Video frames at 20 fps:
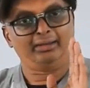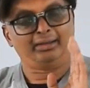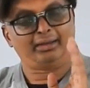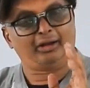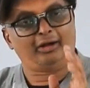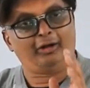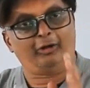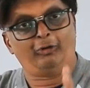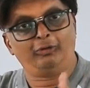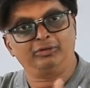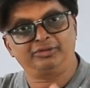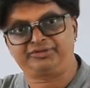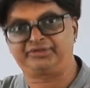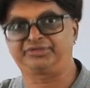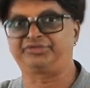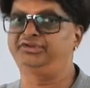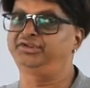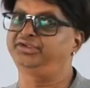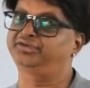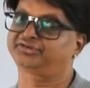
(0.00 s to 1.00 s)
All
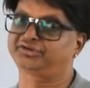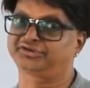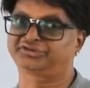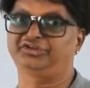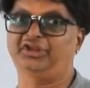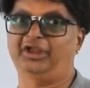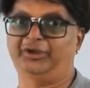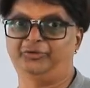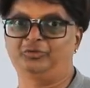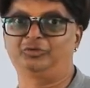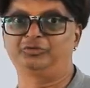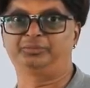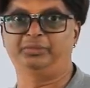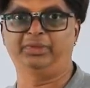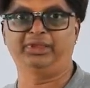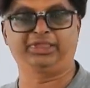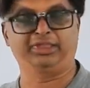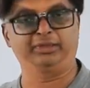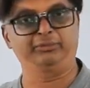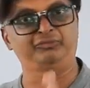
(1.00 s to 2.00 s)
such a discussion I don't
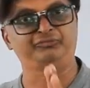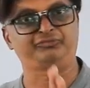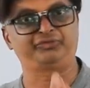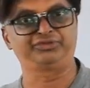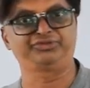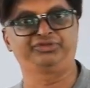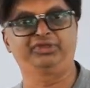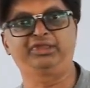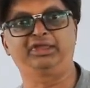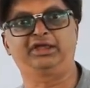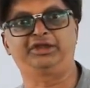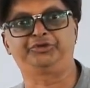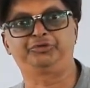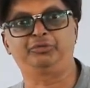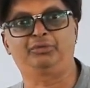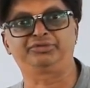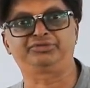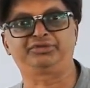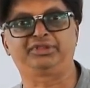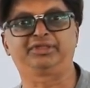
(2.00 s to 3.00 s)
think, even for JEE
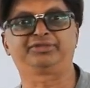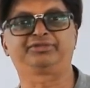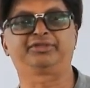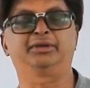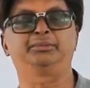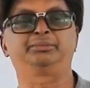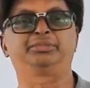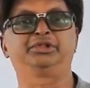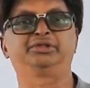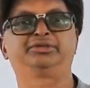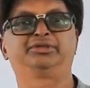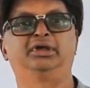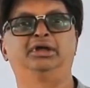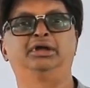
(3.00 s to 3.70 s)
advanced examples,